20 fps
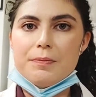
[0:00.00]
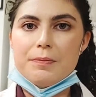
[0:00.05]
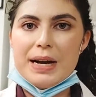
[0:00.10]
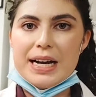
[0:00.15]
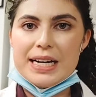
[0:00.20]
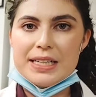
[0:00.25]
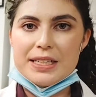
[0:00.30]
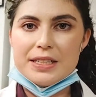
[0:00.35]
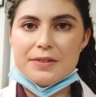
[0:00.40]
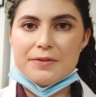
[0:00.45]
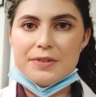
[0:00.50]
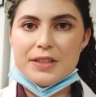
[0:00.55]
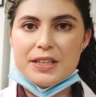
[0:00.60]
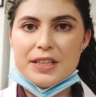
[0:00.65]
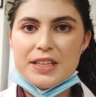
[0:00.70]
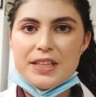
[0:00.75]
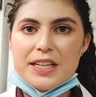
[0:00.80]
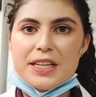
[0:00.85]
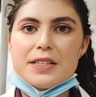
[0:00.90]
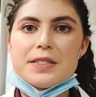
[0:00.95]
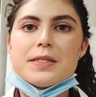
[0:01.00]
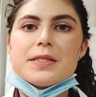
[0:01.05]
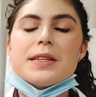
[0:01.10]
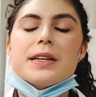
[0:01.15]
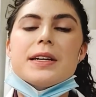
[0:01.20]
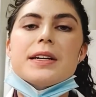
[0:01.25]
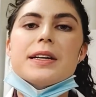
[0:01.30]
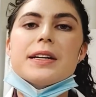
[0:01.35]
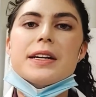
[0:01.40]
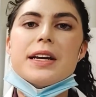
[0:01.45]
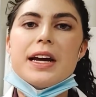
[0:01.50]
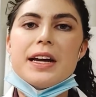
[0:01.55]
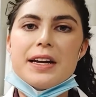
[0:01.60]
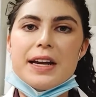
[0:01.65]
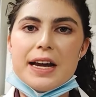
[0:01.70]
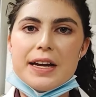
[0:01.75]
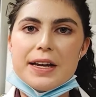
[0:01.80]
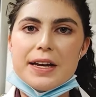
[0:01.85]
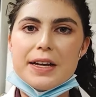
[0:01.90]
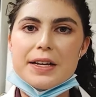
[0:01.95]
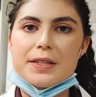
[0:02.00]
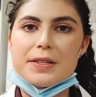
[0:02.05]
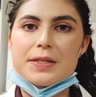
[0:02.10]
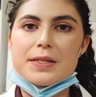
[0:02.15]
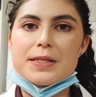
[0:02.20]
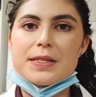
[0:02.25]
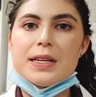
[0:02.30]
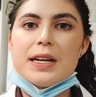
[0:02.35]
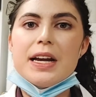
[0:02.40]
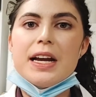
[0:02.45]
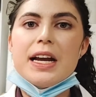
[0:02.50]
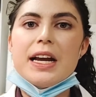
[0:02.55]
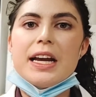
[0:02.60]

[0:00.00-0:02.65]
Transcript: binding affinities, kinetics,